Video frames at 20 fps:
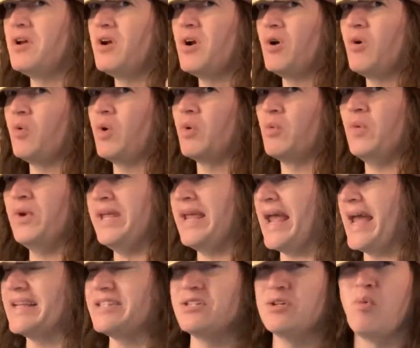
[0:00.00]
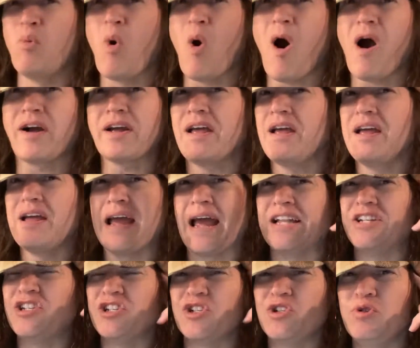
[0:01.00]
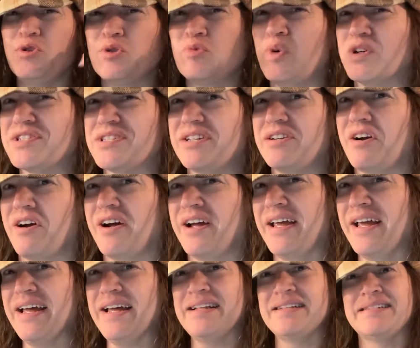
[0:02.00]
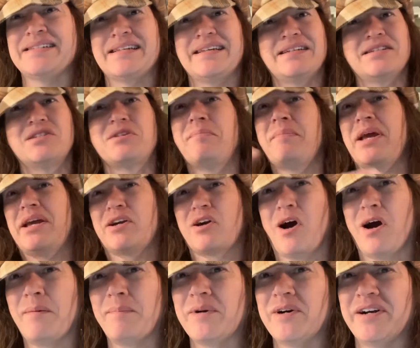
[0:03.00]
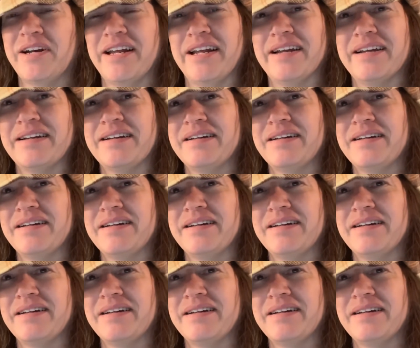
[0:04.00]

Where we had to walk and just use what's in our heads to make our money.